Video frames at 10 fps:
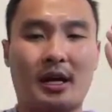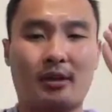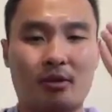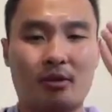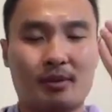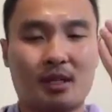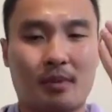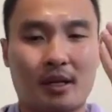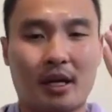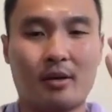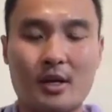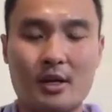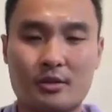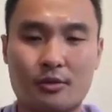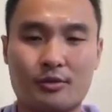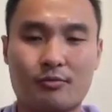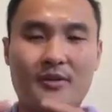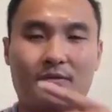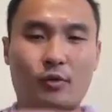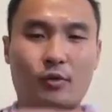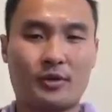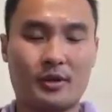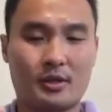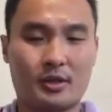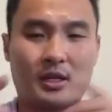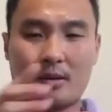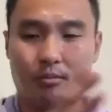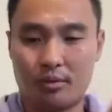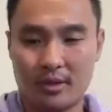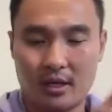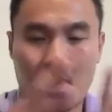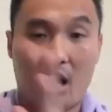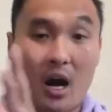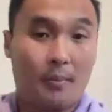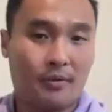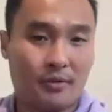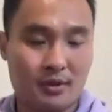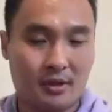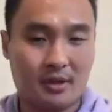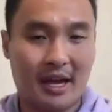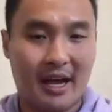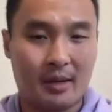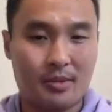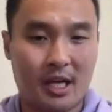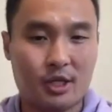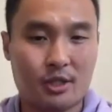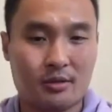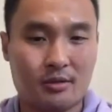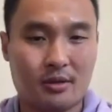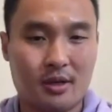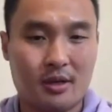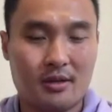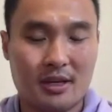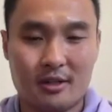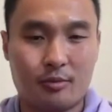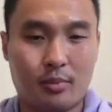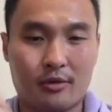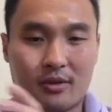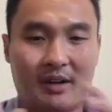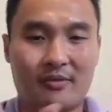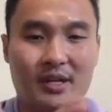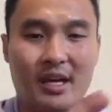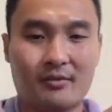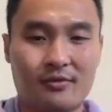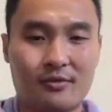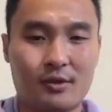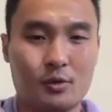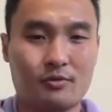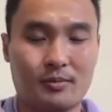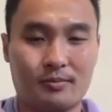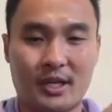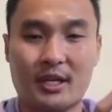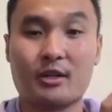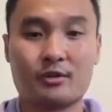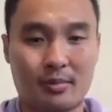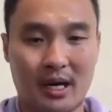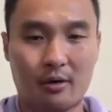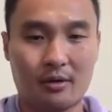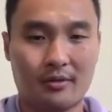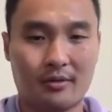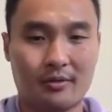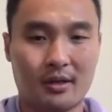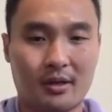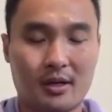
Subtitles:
the ribs coming down. So it's reinforcing the complete opposite adaptations that these persons have taken through from years of powerlifting.